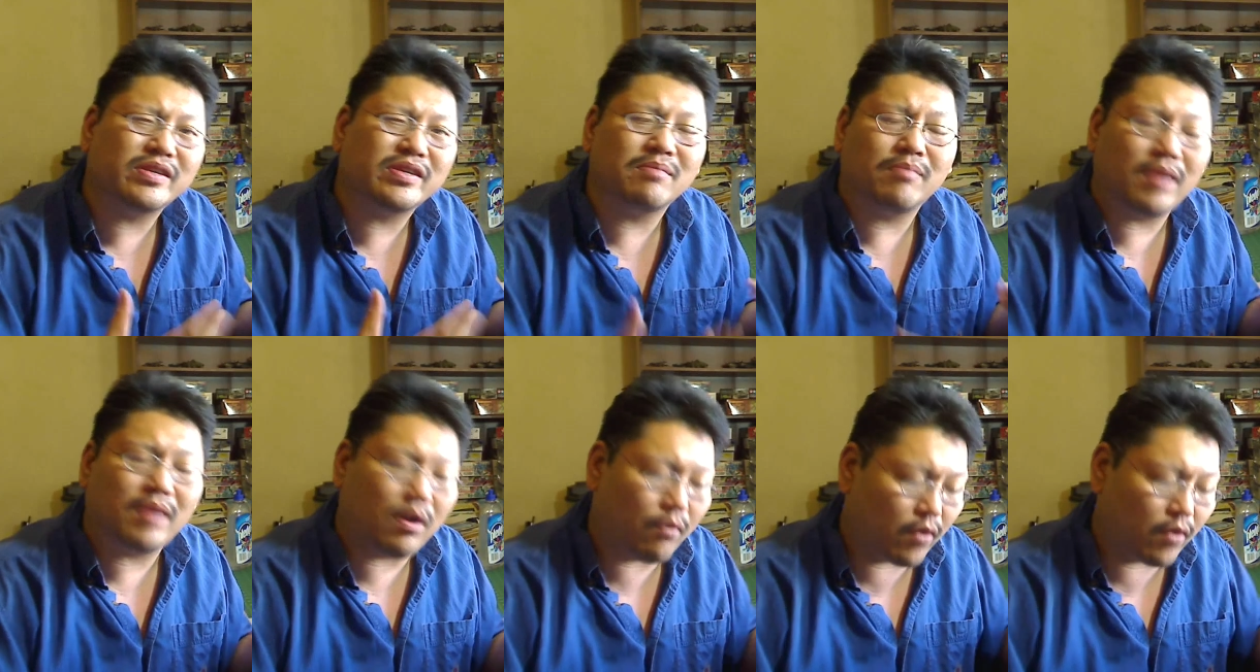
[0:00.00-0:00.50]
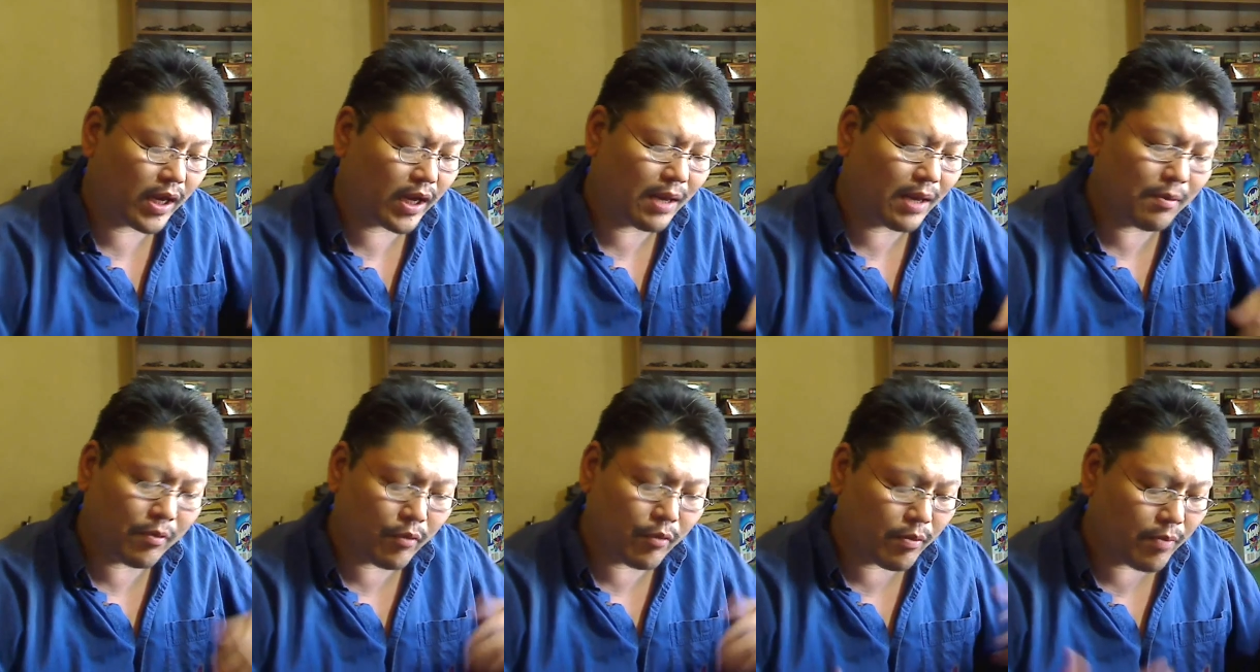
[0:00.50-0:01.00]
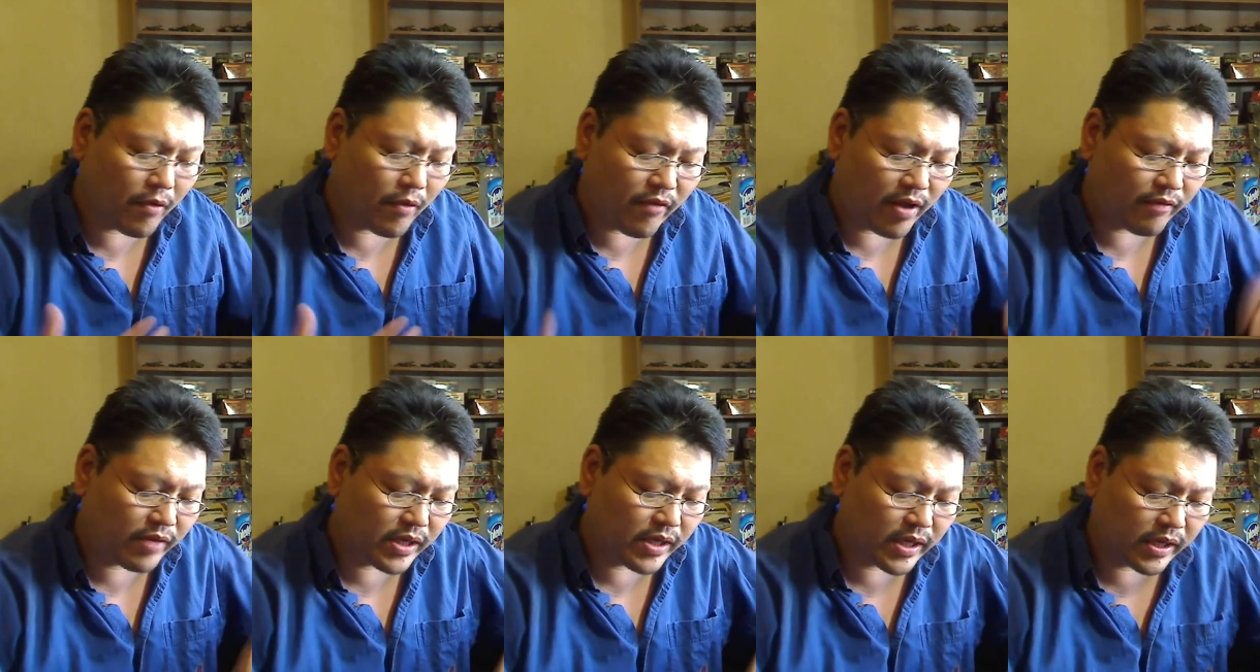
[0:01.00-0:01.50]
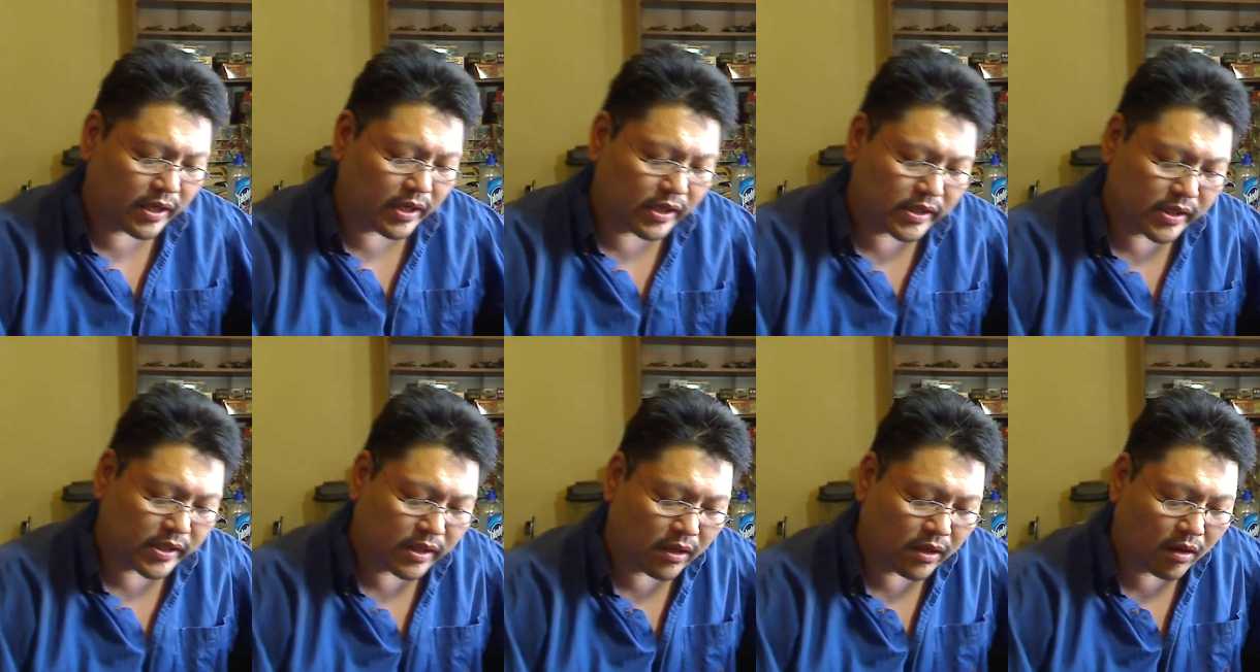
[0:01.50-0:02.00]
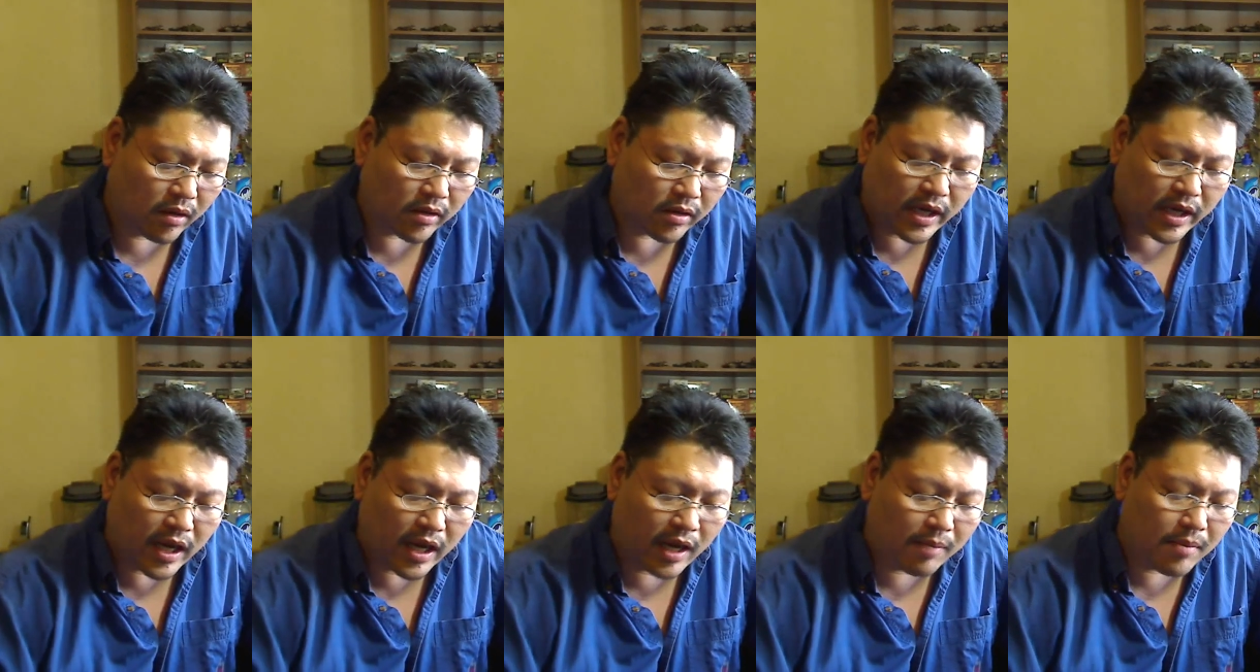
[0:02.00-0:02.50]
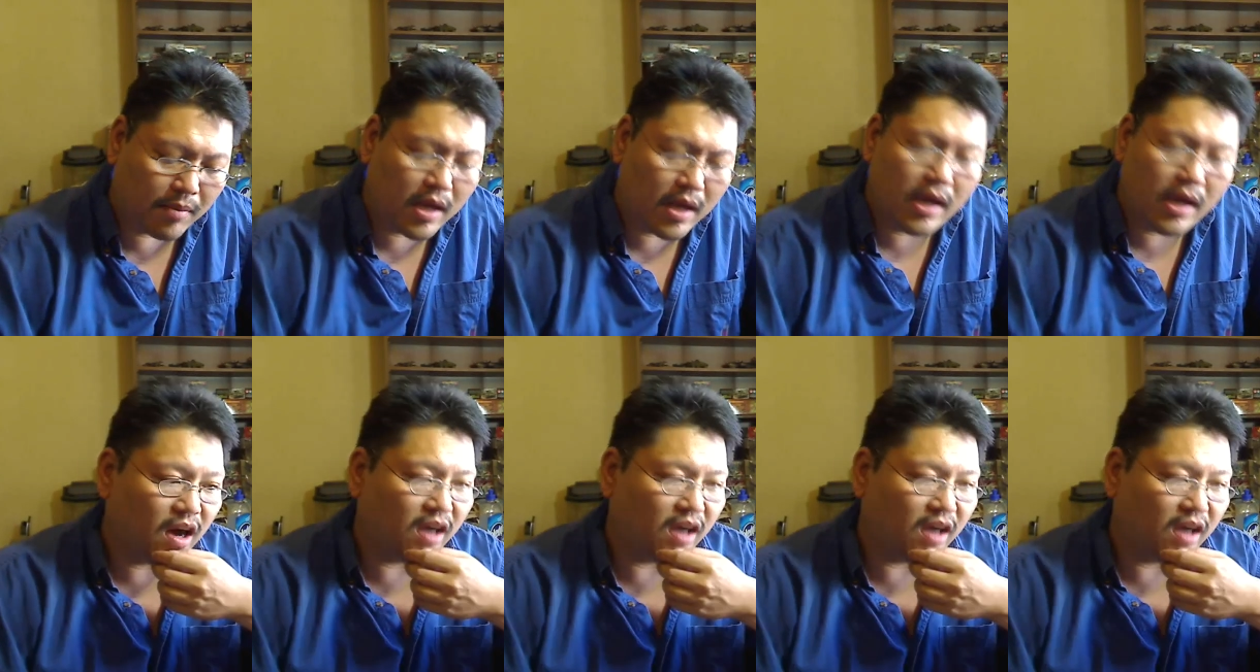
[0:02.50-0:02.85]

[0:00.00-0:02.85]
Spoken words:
can do some wargaming. We both haven't done it in a long time.